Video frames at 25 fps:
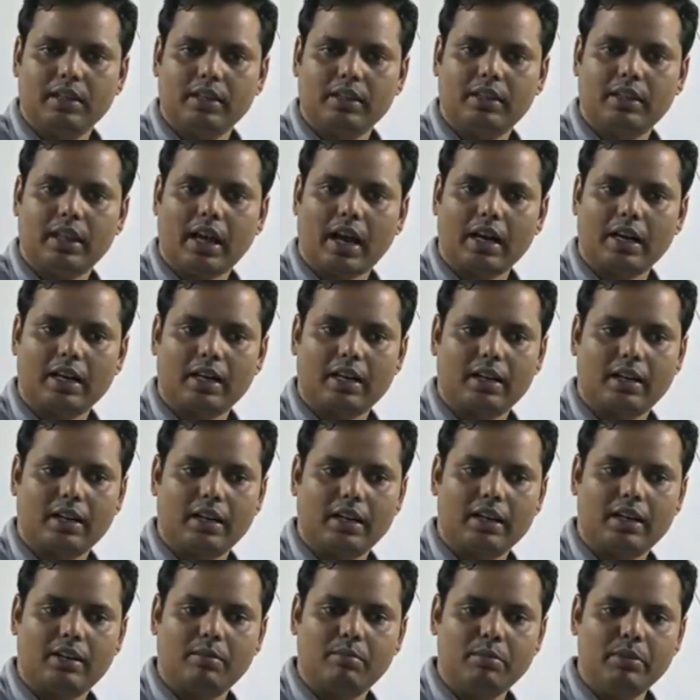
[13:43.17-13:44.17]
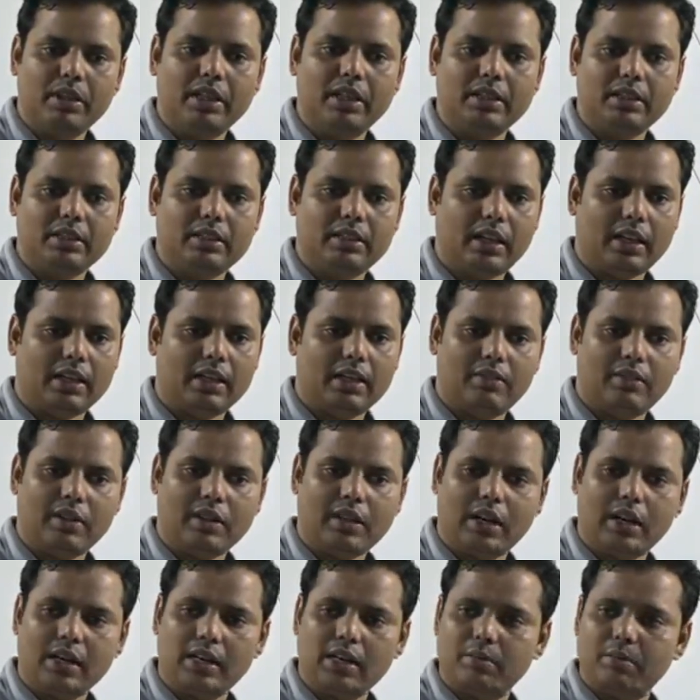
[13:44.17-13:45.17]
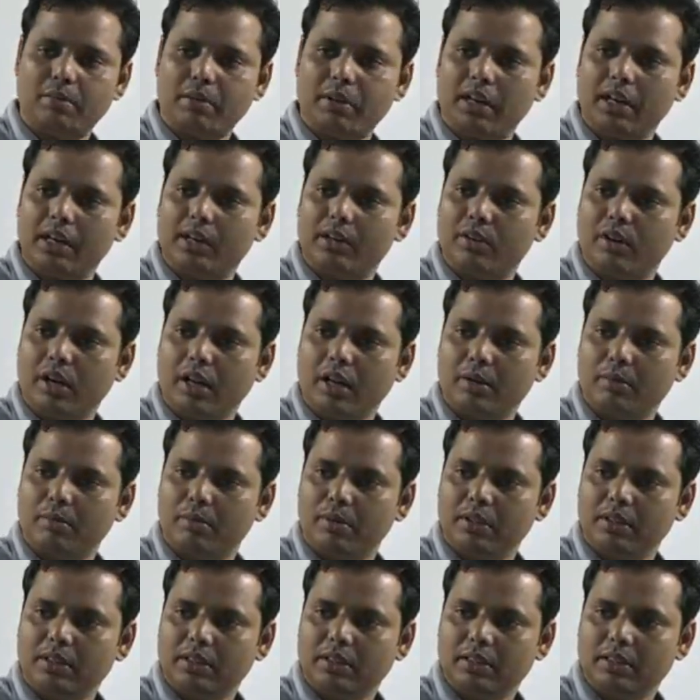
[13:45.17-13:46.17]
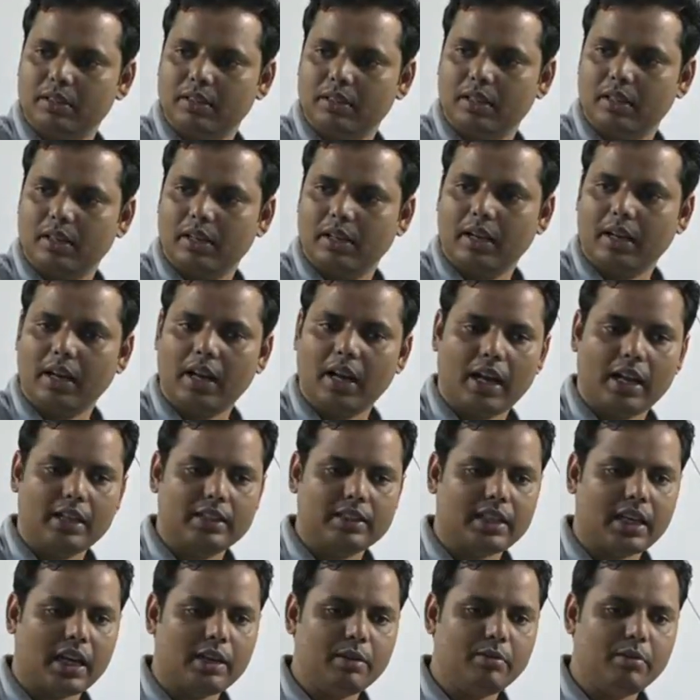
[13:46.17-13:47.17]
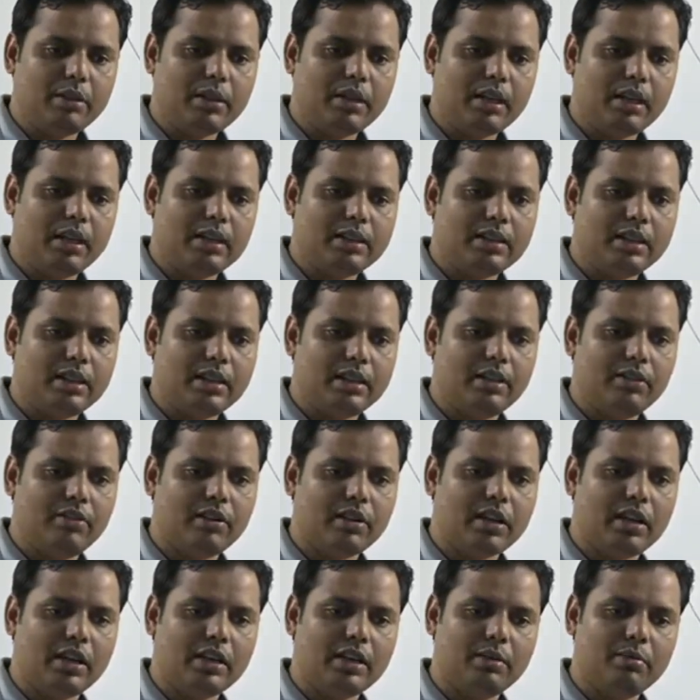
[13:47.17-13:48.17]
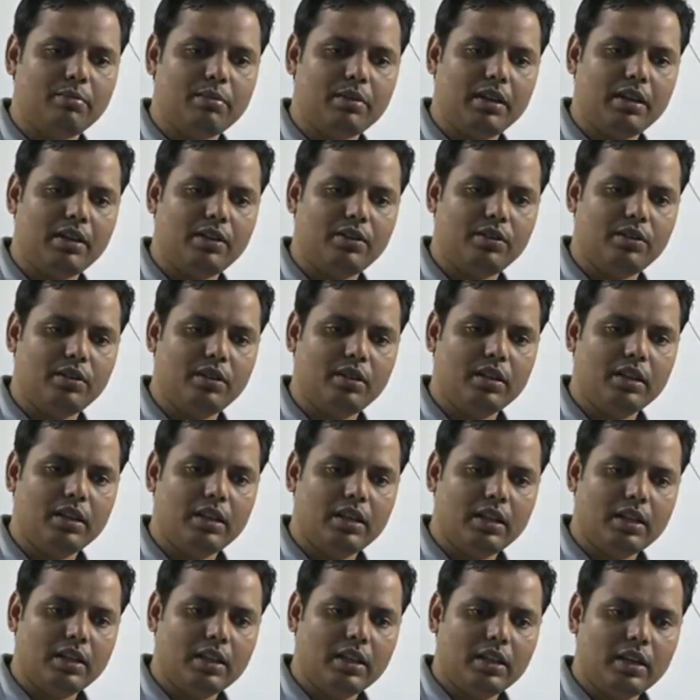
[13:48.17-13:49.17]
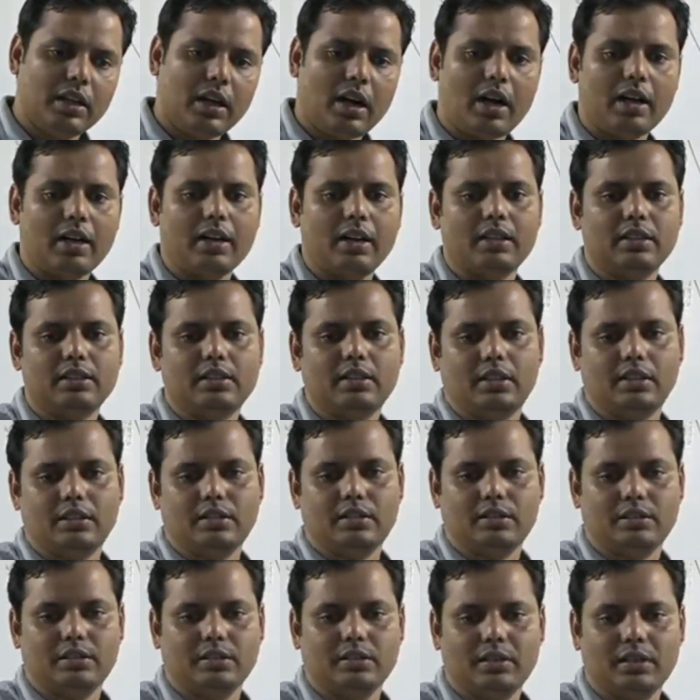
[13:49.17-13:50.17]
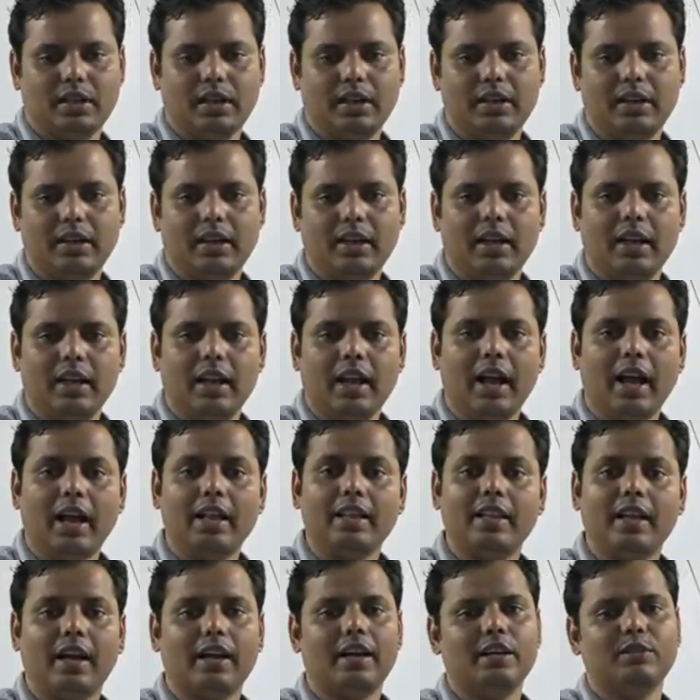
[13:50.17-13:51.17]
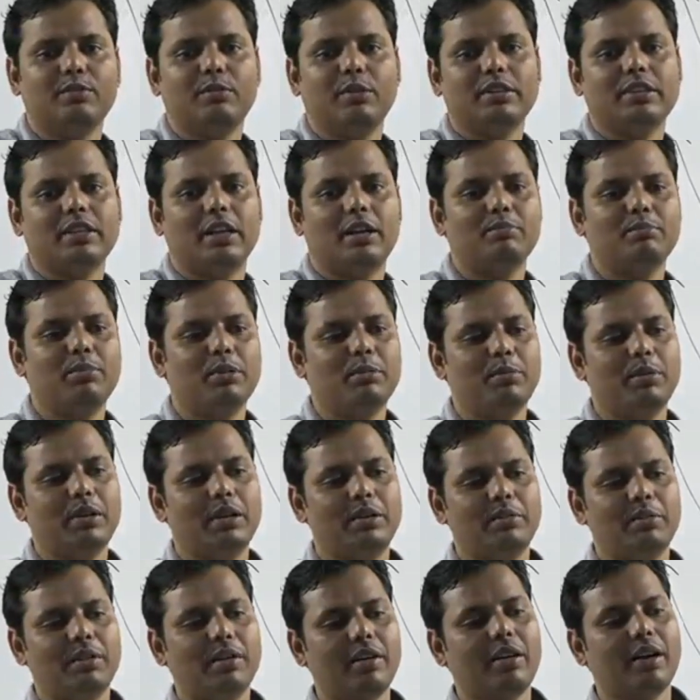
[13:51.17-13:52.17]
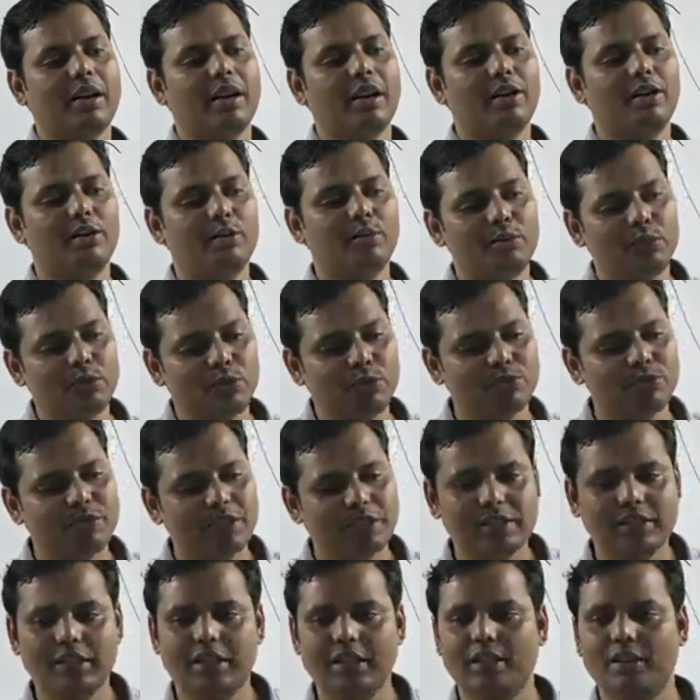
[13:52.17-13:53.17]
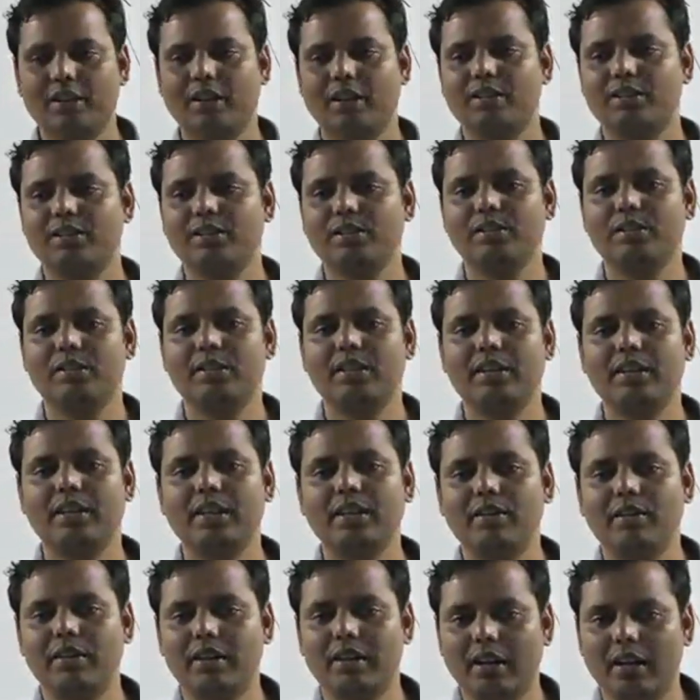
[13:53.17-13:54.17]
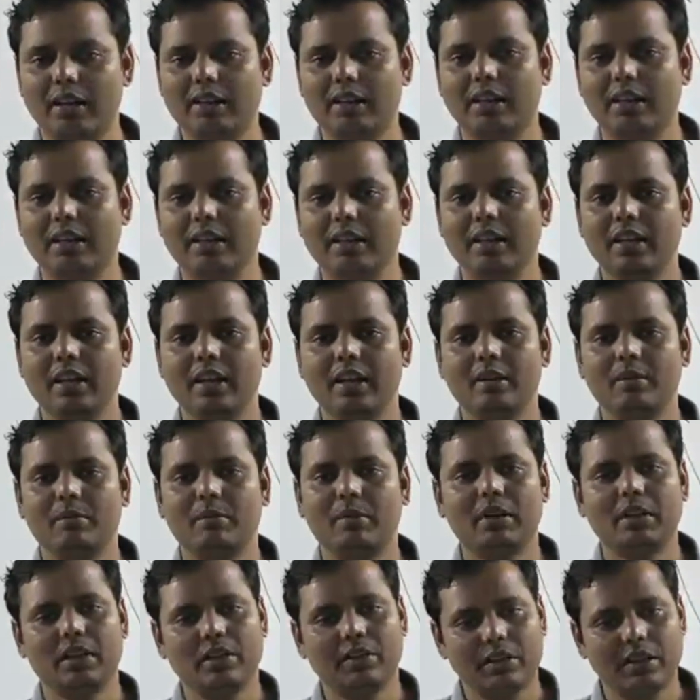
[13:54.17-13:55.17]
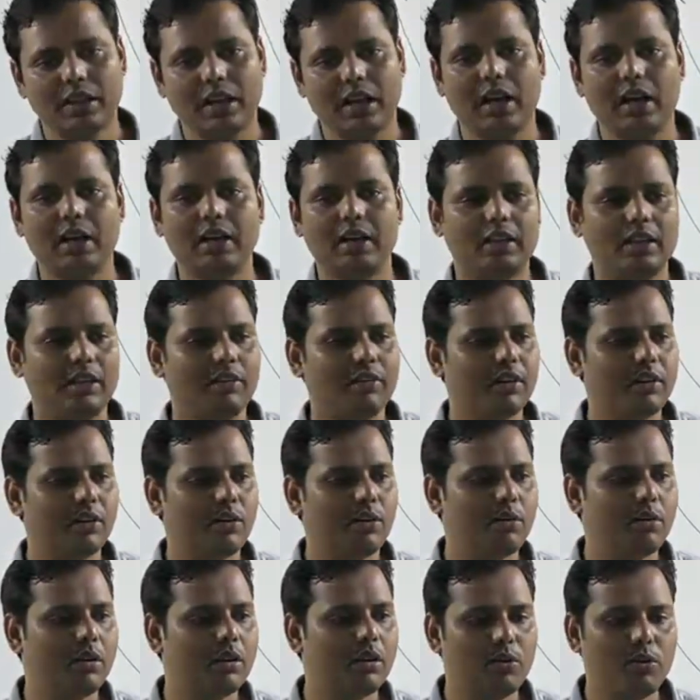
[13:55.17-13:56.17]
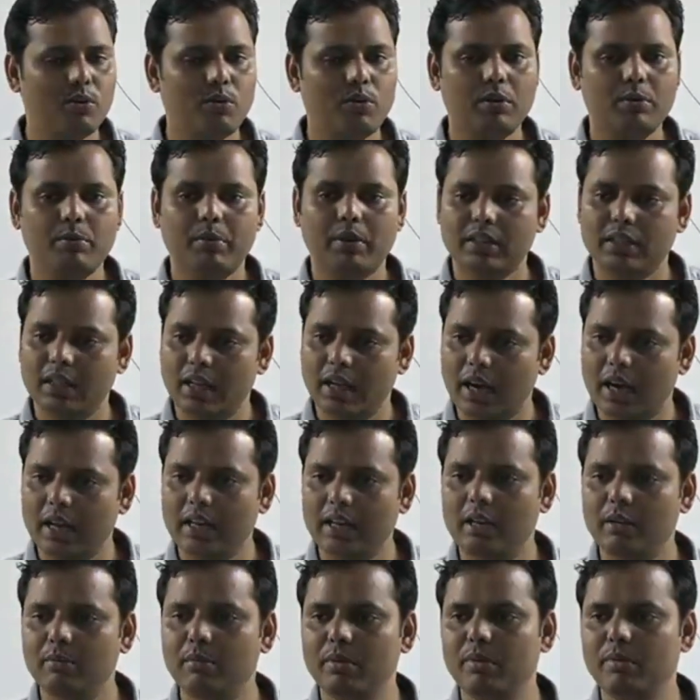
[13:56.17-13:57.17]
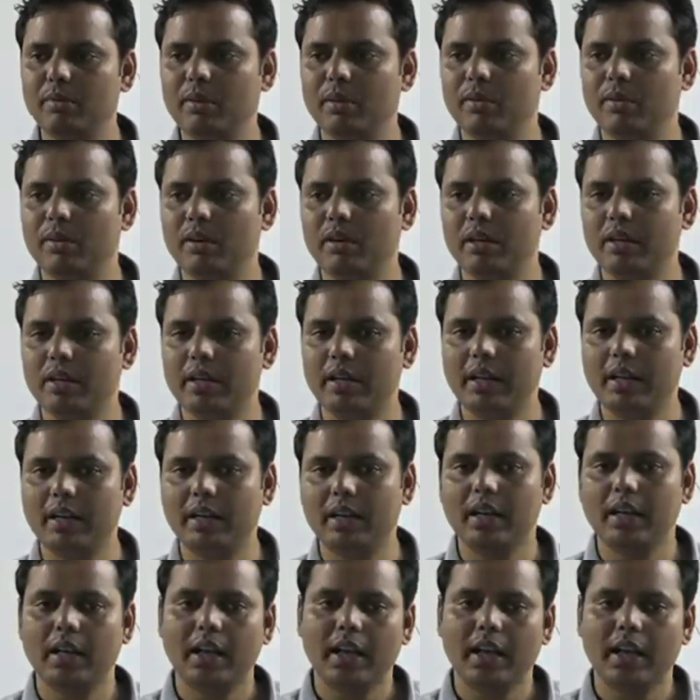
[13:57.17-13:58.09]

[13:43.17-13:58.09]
That it means that they were contemporary to Harappans, and simultaneously they were contemporary to Aryans also, right? And that is where some people even tried to prove this thing also, that they were nothing but they were no one but the Aryan people only, right?